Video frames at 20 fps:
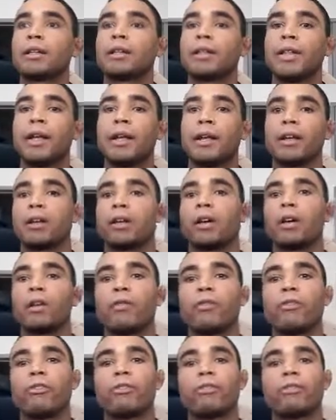Then go
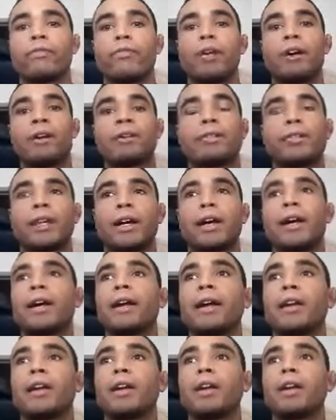for the far
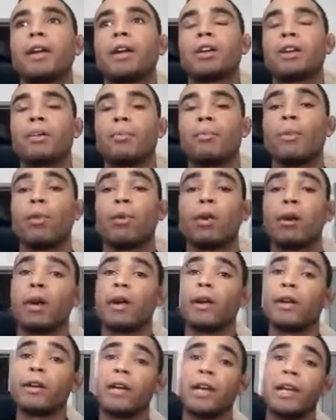side.
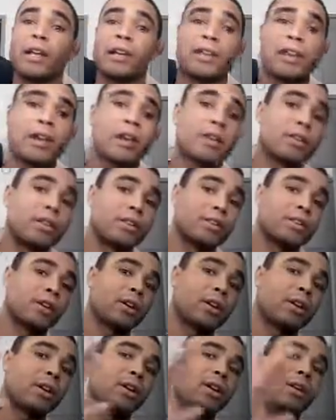Kimura, they're going to
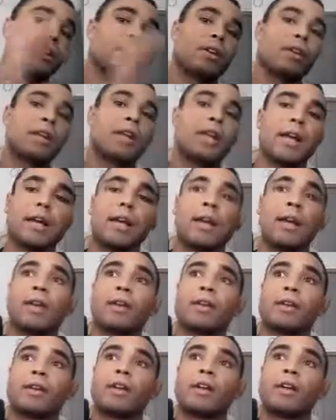turn
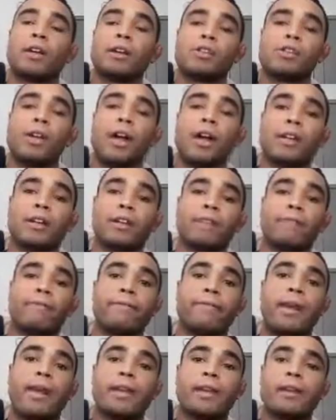and try to
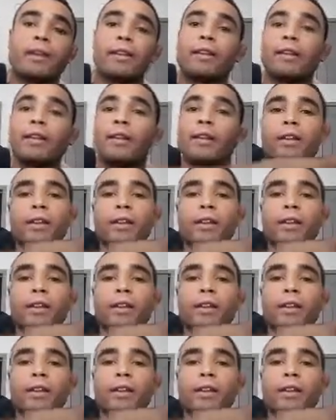defend.